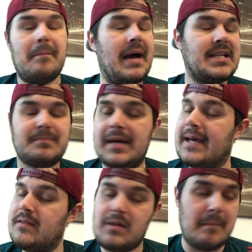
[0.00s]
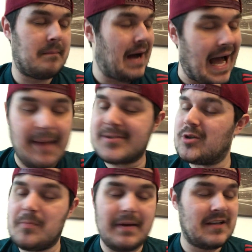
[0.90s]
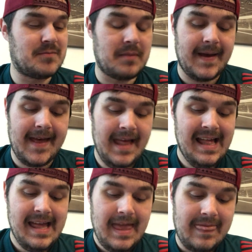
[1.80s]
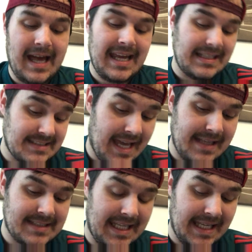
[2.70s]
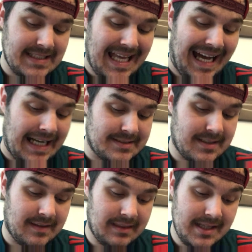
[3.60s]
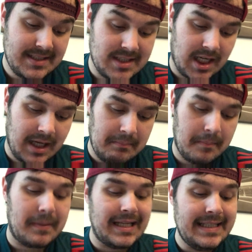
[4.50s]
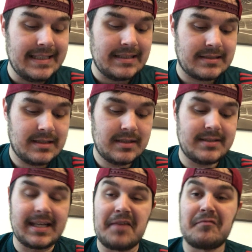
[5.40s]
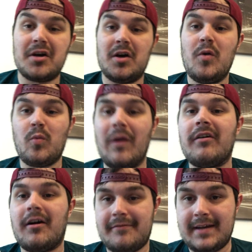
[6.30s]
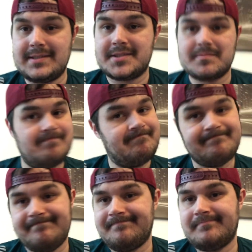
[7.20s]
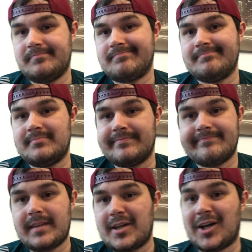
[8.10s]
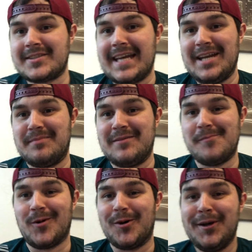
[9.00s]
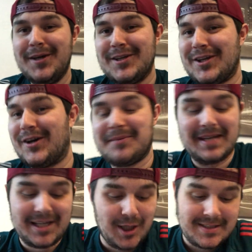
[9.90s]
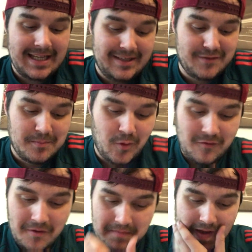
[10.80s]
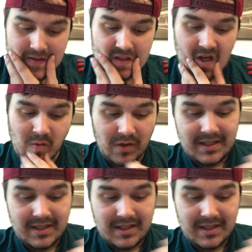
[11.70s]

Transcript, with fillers: the best bit, the absolute best bit that he says is, and this time, please, together with our fans. Can't say anything more, you know what I mean? I can't say anything more from that. So,